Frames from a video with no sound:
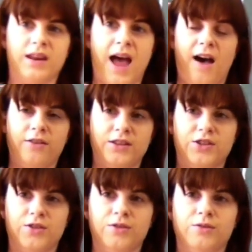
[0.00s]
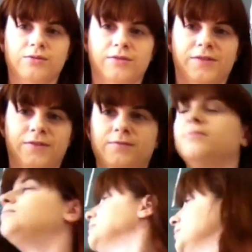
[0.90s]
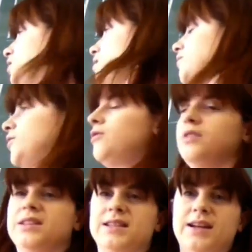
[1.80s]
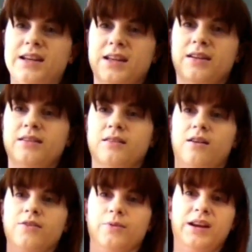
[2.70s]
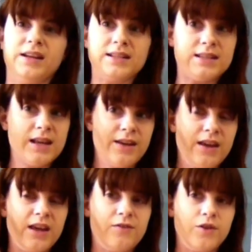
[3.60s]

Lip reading: now that you've gone through and studied all the readings, if